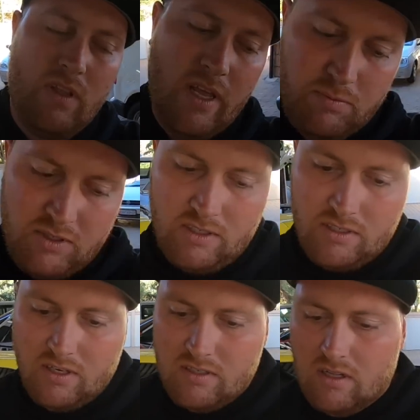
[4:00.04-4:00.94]

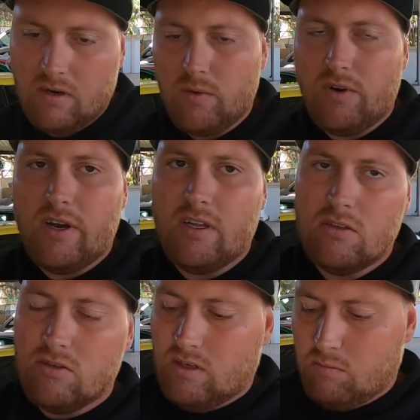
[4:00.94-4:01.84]
adaptions yesterday, we ran
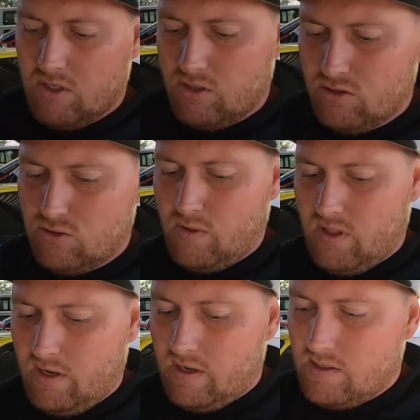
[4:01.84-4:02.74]
into some issues with
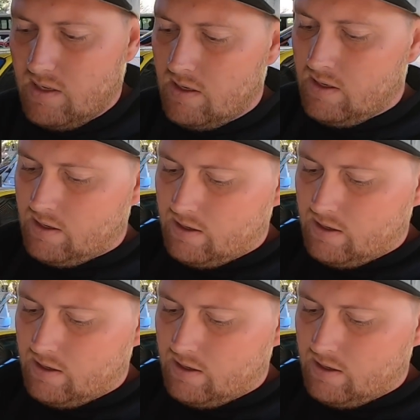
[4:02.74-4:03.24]
the Dizzy.